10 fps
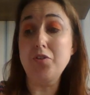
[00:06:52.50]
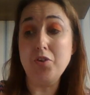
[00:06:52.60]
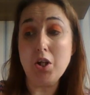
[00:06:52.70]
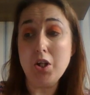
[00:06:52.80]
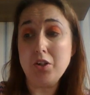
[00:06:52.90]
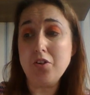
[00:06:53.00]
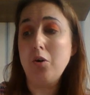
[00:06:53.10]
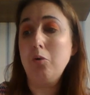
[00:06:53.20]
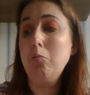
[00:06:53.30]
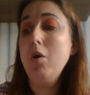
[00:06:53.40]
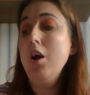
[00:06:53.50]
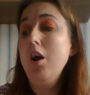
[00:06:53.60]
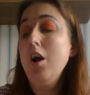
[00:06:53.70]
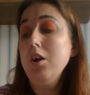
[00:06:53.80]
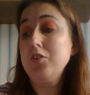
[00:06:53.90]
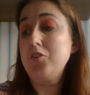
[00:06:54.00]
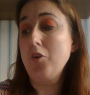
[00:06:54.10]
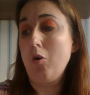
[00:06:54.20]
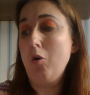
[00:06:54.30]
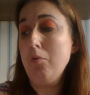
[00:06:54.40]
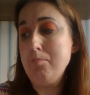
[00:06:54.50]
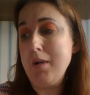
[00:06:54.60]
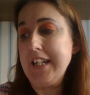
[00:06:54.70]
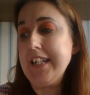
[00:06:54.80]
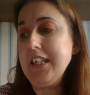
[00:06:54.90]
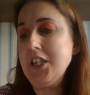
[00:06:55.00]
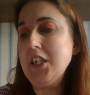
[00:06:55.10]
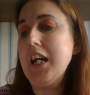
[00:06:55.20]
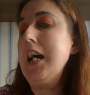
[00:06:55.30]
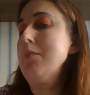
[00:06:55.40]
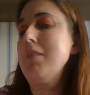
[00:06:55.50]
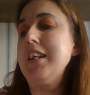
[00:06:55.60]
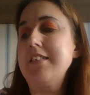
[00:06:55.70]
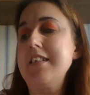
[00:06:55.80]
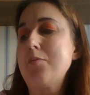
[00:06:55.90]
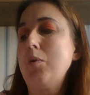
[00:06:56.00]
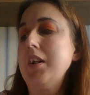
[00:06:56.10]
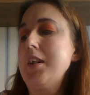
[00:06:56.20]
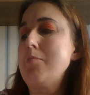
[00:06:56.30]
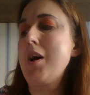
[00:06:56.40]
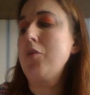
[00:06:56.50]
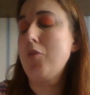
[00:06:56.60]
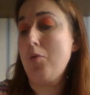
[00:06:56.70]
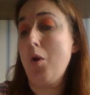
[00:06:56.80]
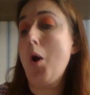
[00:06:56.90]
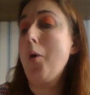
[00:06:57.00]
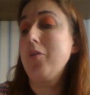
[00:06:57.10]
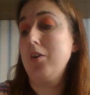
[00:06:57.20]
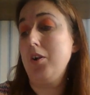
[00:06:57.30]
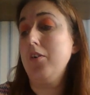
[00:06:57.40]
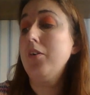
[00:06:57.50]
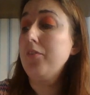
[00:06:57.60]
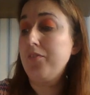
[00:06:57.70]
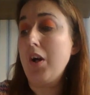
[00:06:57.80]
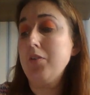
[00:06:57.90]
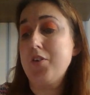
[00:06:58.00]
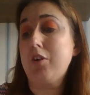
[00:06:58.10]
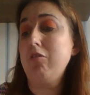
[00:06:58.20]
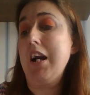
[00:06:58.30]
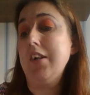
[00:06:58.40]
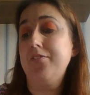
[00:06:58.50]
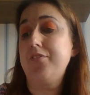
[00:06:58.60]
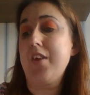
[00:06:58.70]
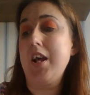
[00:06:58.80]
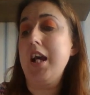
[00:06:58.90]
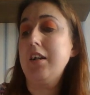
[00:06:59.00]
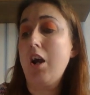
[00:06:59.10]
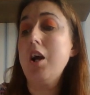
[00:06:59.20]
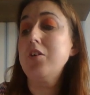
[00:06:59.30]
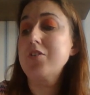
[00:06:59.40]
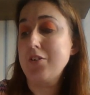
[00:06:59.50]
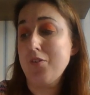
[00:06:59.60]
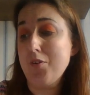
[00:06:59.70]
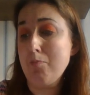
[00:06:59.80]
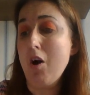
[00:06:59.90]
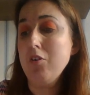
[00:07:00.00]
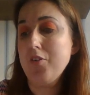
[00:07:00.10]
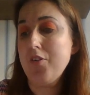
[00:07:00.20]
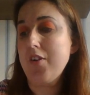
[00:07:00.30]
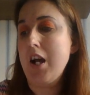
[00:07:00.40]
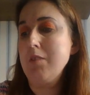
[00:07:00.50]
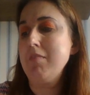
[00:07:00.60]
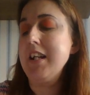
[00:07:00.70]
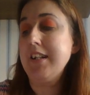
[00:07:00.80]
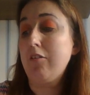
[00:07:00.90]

Dourado Douro beach, and it is one of the most photographed coastal spots in the